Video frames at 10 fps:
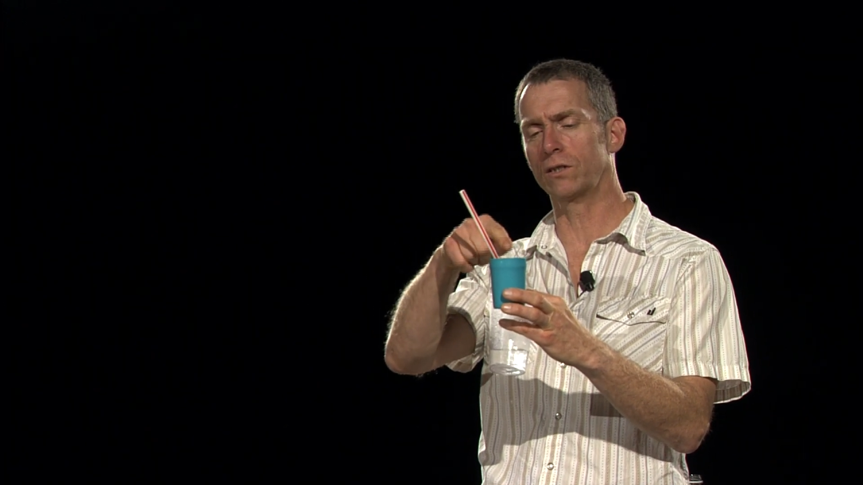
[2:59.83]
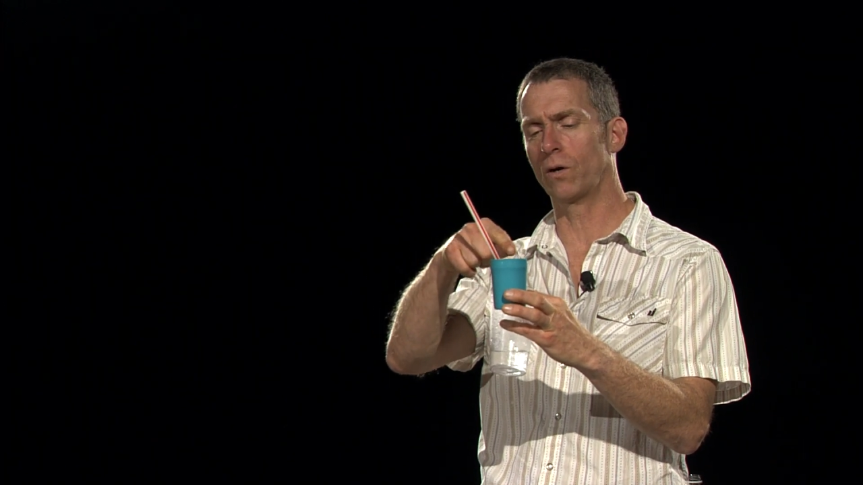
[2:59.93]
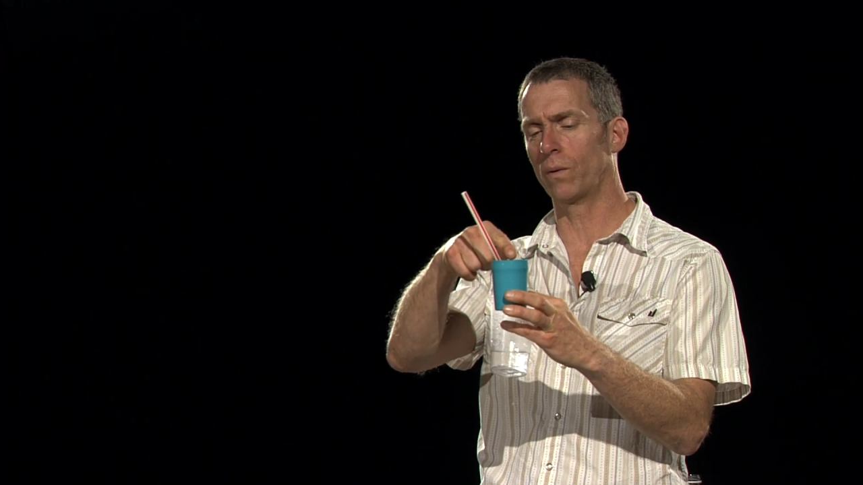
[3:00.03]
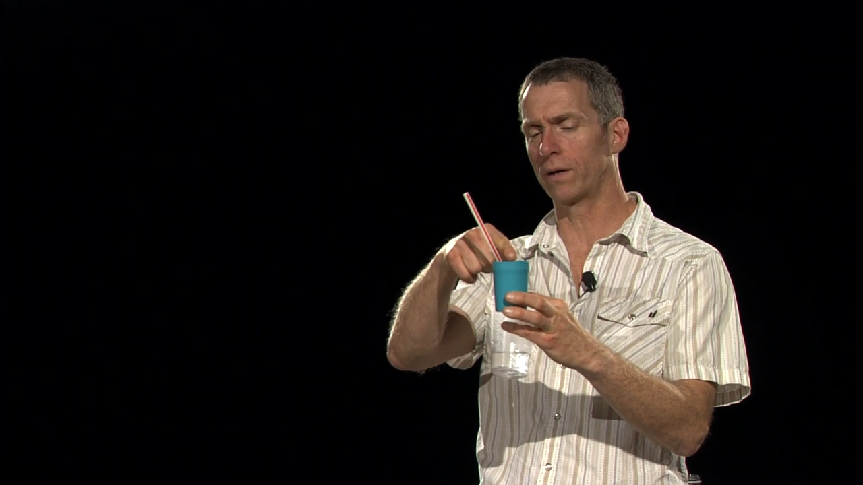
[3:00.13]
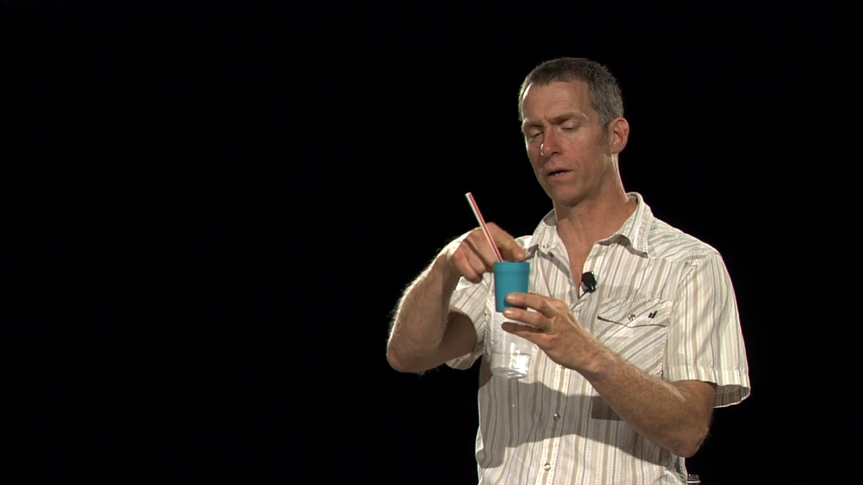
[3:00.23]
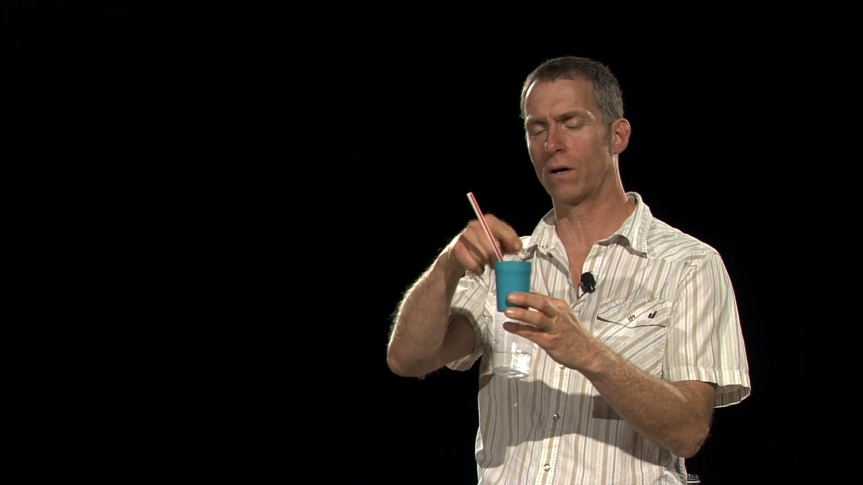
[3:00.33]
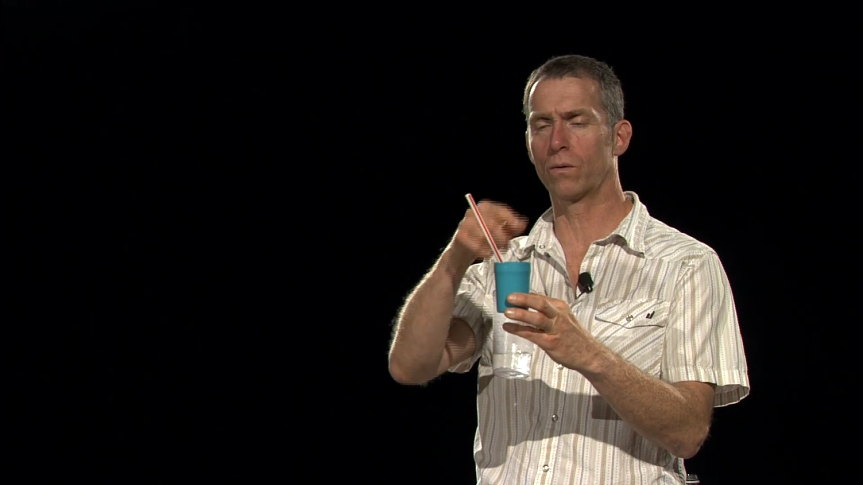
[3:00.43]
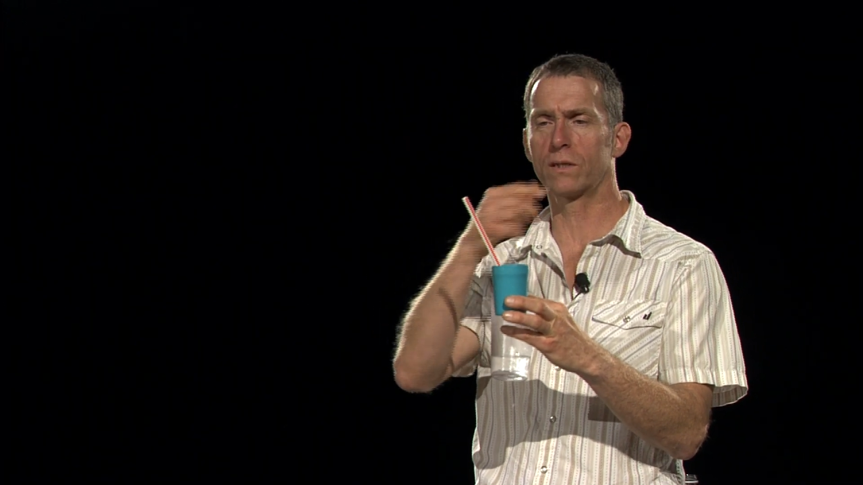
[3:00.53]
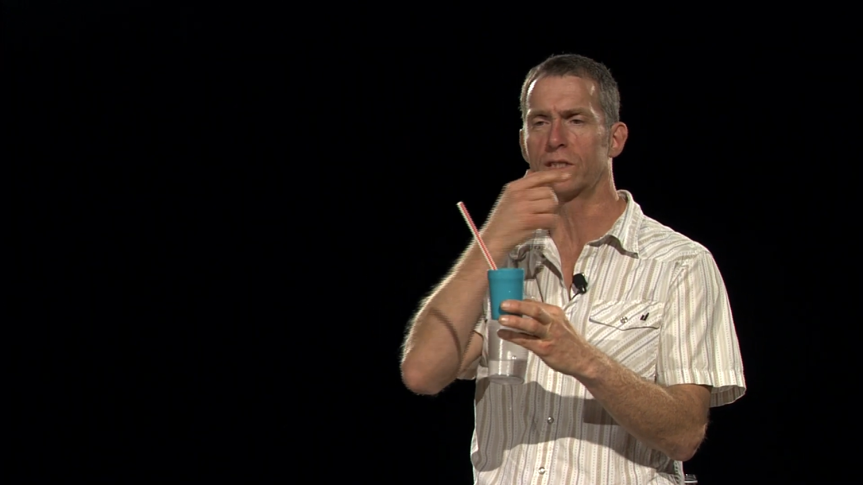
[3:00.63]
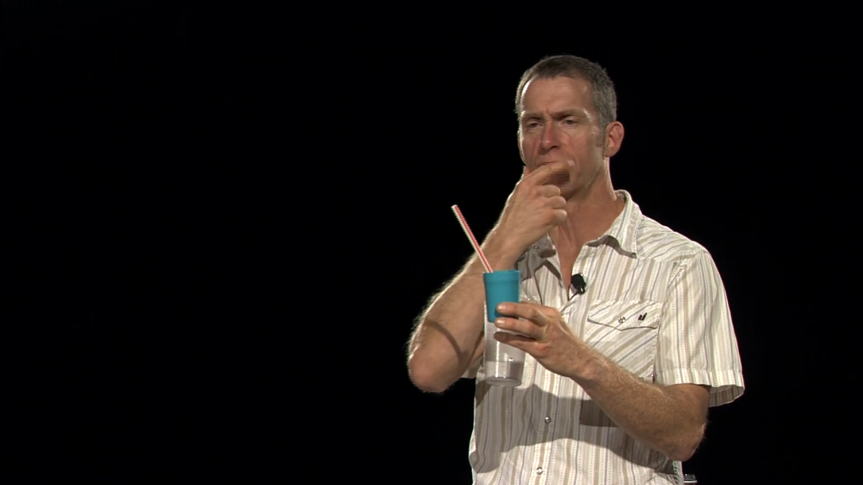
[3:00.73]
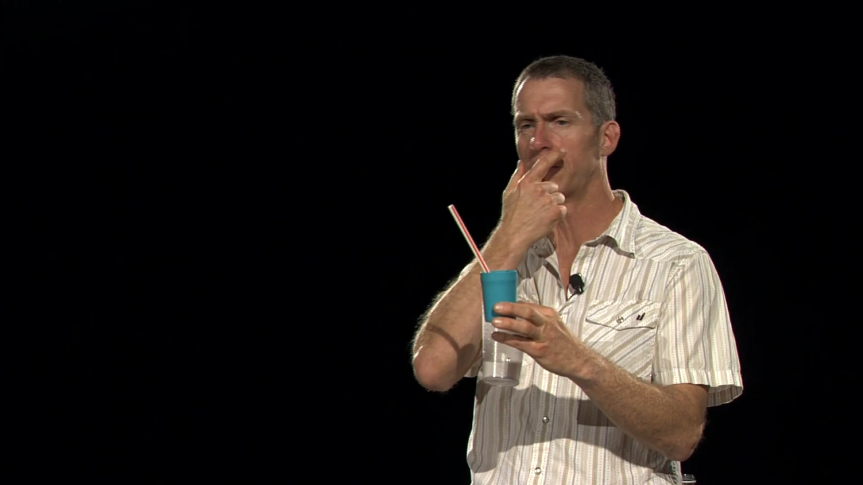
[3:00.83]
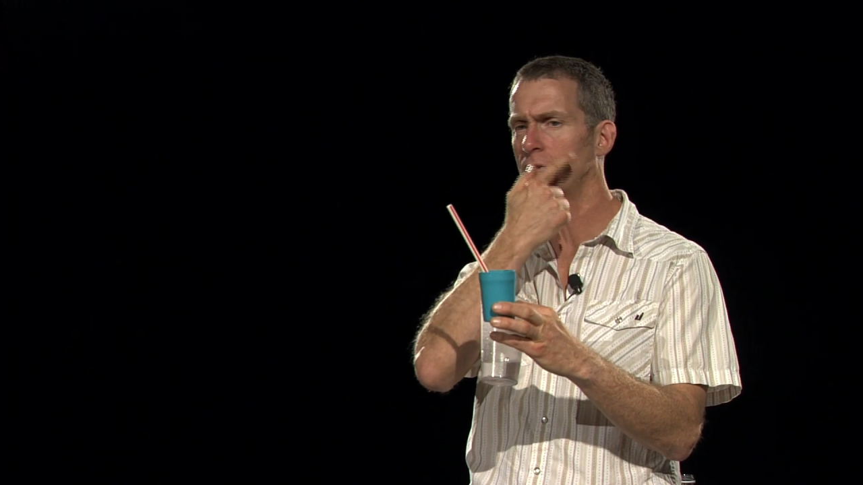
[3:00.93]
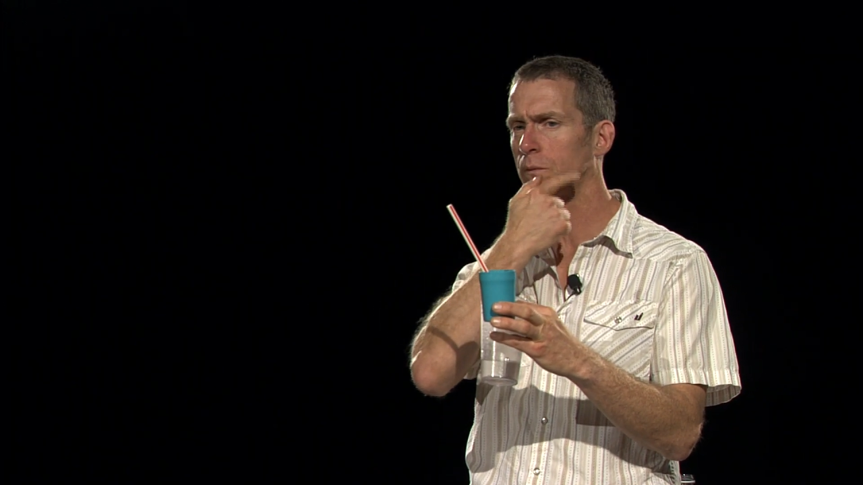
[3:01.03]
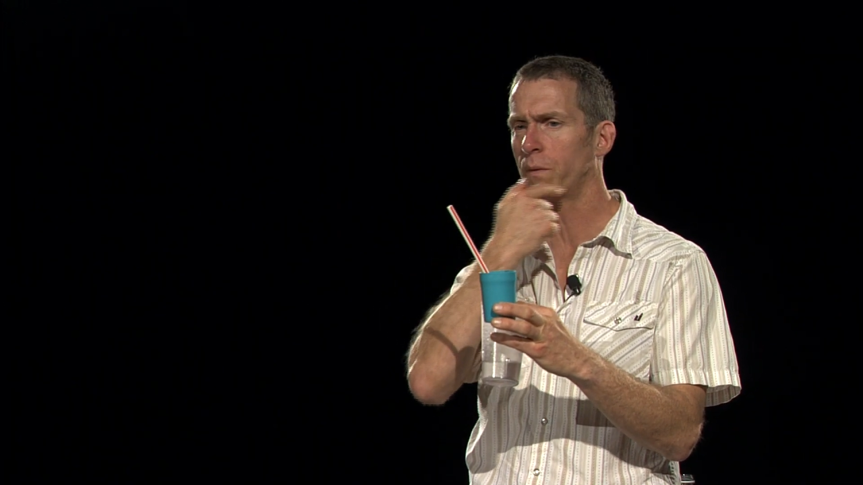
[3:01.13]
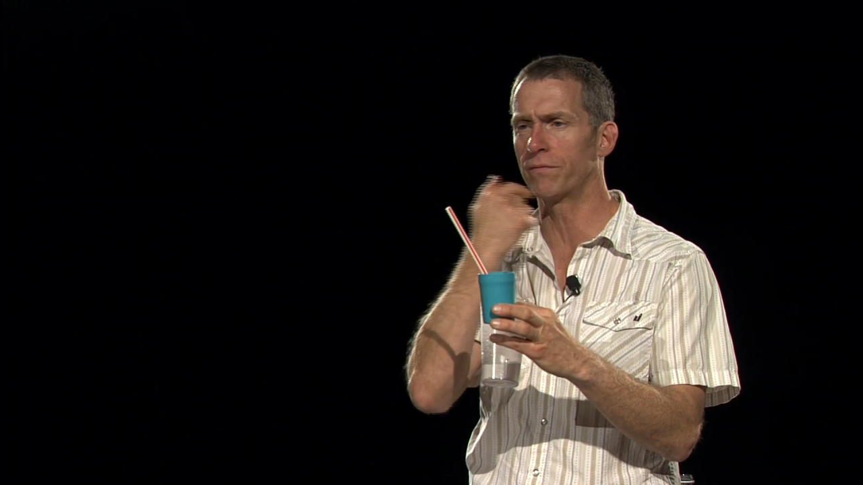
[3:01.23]
nowhere to go because you've made
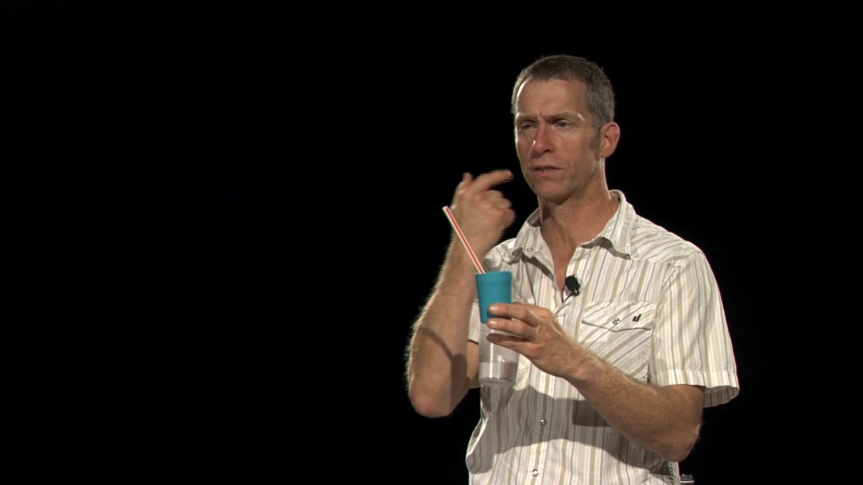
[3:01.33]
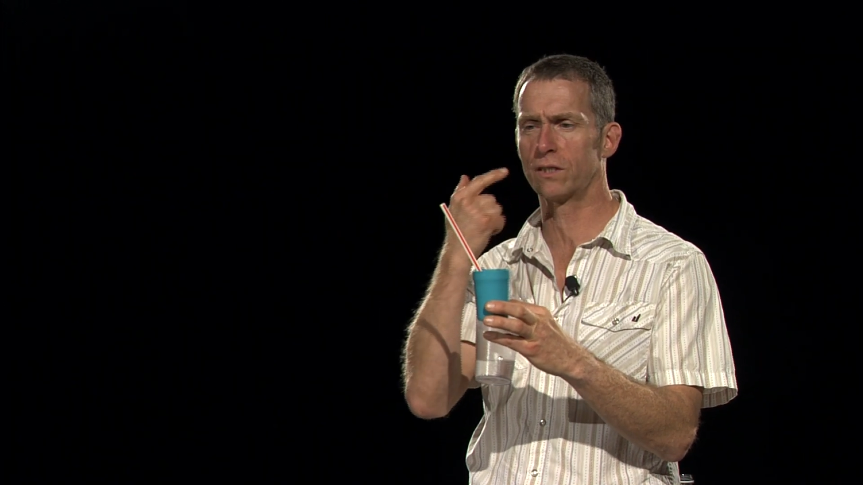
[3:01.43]
this perfect